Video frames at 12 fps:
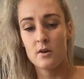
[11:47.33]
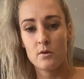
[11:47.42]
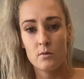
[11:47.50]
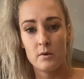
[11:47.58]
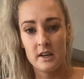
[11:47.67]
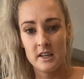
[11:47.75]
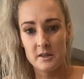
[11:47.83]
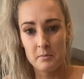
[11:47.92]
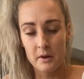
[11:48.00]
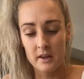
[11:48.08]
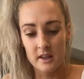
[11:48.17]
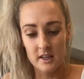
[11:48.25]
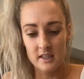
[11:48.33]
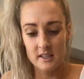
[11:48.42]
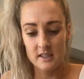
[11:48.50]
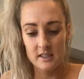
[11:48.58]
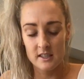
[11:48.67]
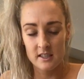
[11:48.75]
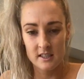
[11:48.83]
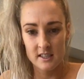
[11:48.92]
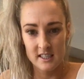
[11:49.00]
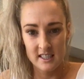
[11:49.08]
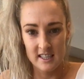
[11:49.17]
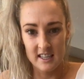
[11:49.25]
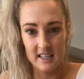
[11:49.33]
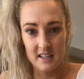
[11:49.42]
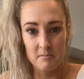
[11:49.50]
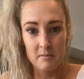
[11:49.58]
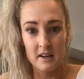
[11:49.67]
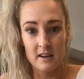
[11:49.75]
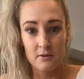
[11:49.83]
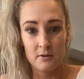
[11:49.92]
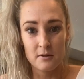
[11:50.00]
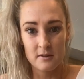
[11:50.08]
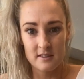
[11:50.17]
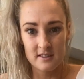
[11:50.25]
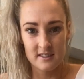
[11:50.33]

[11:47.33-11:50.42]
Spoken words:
we need to put this in the middle.